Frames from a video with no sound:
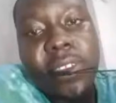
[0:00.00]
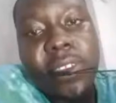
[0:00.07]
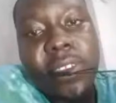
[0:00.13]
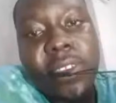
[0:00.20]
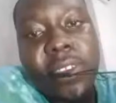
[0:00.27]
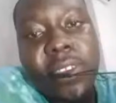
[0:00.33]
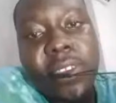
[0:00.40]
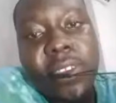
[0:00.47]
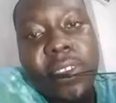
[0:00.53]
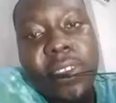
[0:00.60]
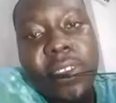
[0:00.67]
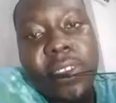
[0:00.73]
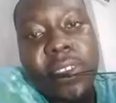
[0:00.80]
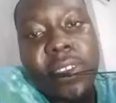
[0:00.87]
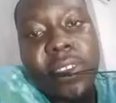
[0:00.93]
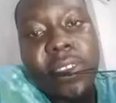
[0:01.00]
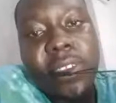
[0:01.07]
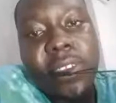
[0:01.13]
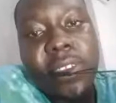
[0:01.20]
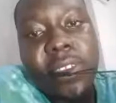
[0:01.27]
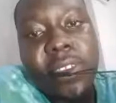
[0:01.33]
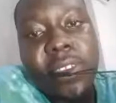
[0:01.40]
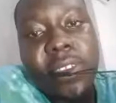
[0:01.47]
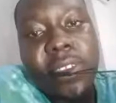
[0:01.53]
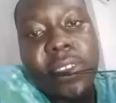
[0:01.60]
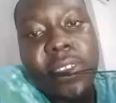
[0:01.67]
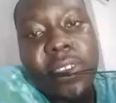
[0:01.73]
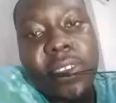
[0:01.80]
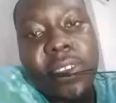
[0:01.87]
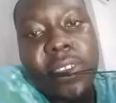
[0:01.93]

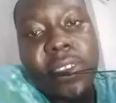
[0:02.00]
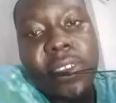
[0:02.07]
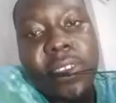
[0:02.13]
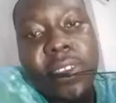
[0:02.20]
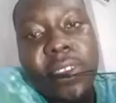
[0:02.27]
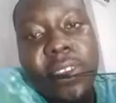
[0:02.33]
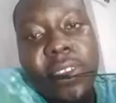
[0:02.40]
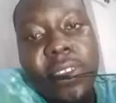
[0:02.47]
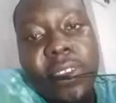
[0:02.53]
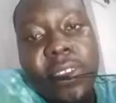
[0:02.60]
No words are spoken by the person on screen.